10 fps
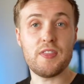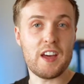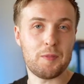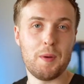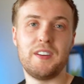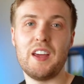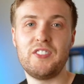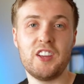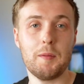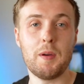That's my desk
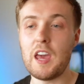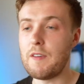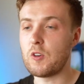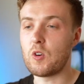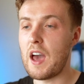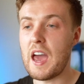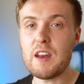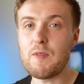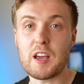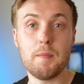setup. If you've got
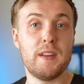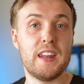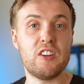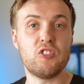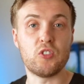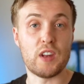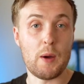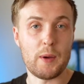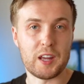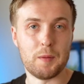any recommendations on
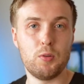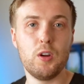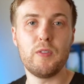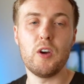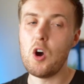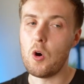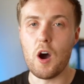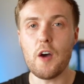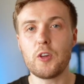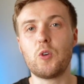how I can improve it, or
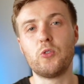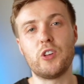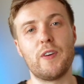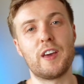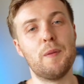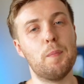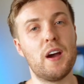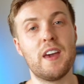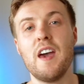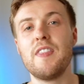other cool stuff I can
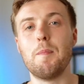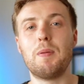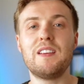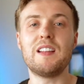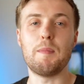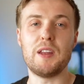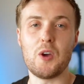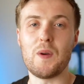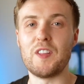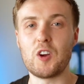buy, then please let me
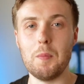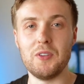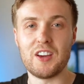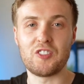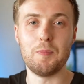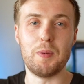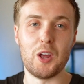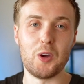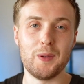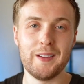know in the comment section below.